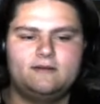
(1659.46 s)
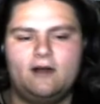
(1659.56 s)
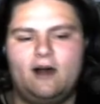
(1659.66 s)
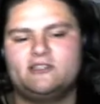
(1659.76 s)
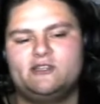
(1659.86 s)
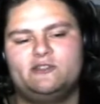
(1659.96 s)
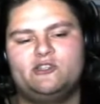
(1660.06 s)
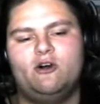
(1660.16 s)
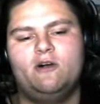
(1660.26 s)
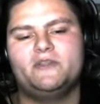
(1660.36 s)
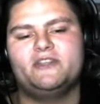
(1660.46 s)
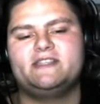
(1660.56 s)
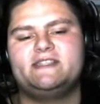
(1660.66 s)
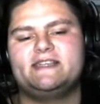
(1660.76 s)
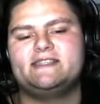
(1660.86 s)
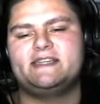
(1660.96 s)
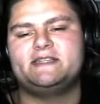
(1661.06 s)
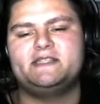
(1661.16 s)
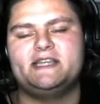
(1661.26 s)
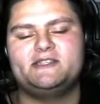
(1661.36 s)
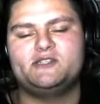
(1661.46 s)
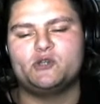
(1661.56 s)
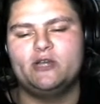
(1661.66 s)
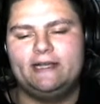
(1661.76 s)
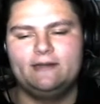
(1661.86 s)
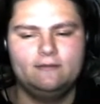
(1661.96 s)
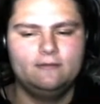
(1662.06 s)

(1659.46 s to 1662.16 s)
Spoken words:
Also, Joel with the 666 streak.